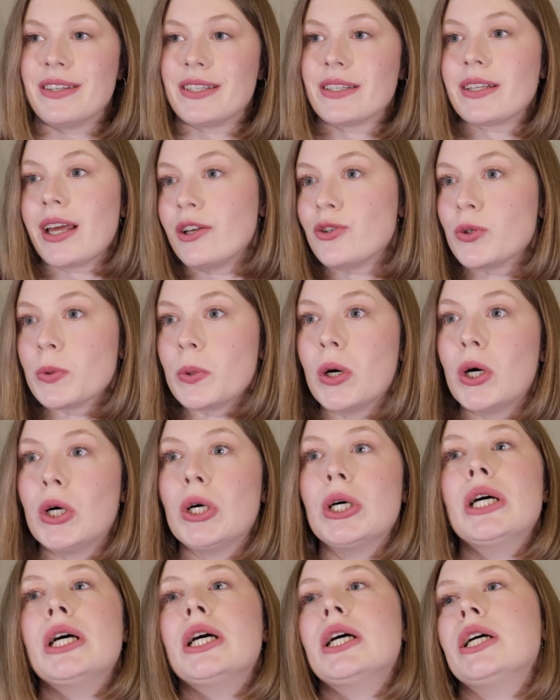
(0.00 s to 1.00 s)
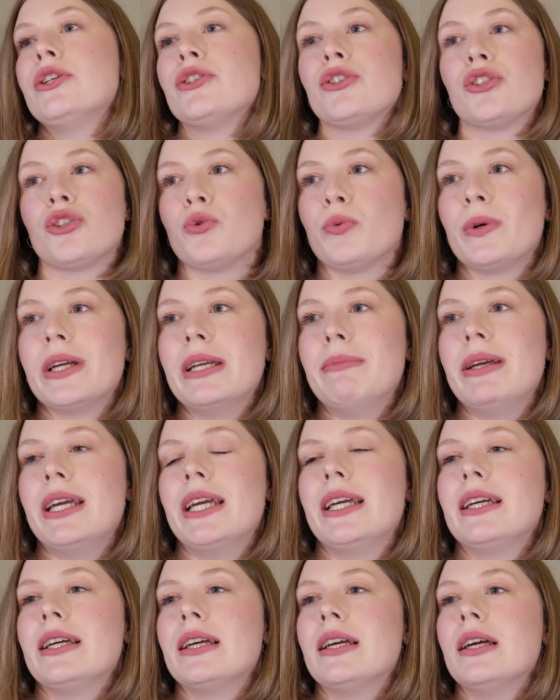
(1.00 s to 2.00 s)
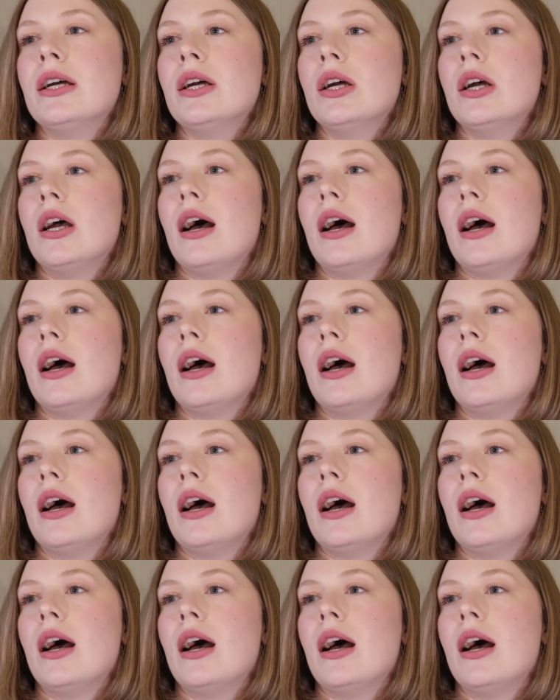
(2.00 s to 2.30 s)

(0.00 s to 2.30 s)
the schedule, streaming,